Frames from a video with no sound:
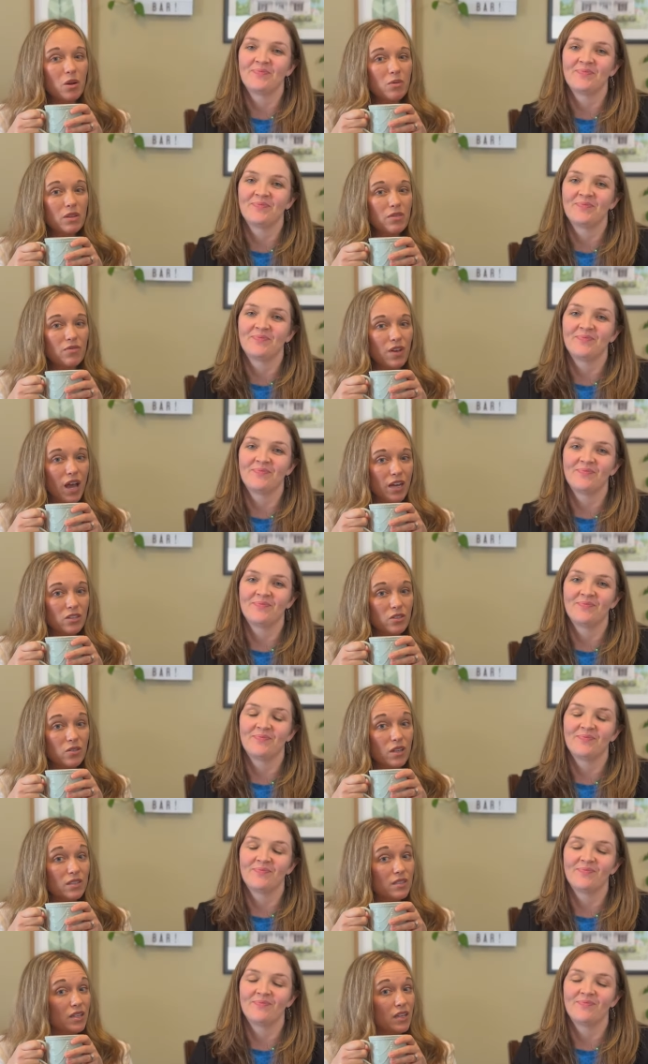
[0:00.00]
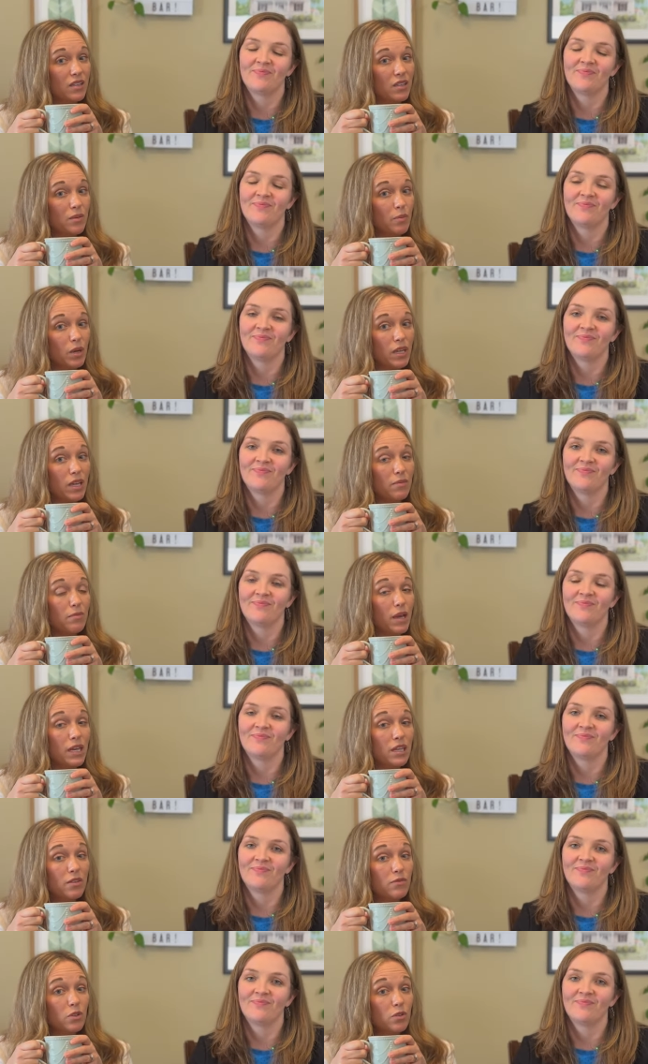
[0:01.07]
Speaker 1: with a factor that's likely bringing many
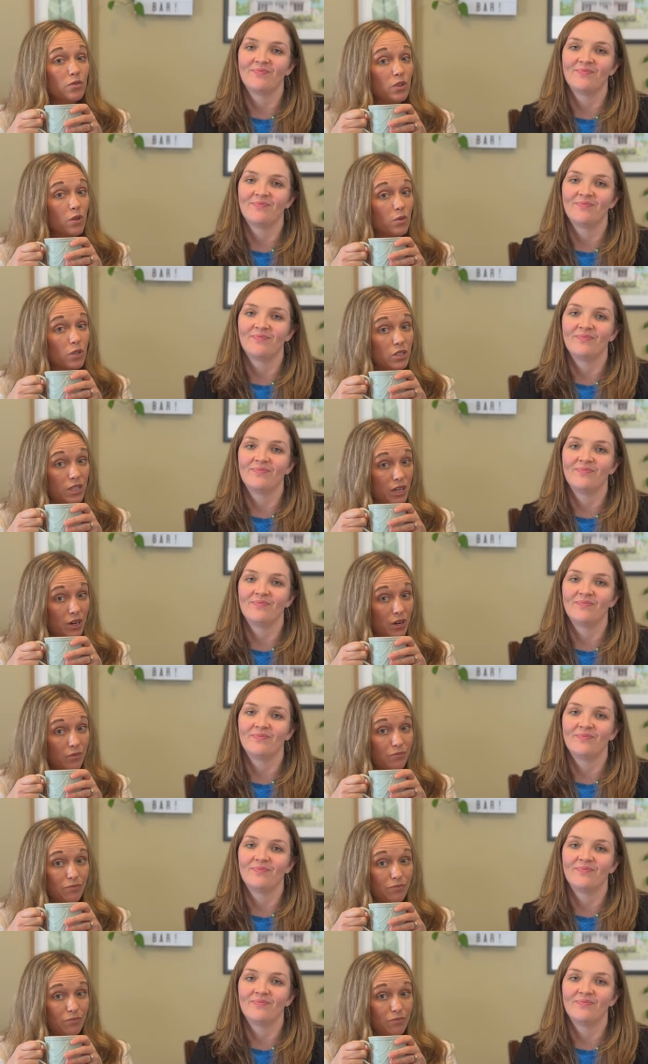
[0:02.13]
of you viewers here,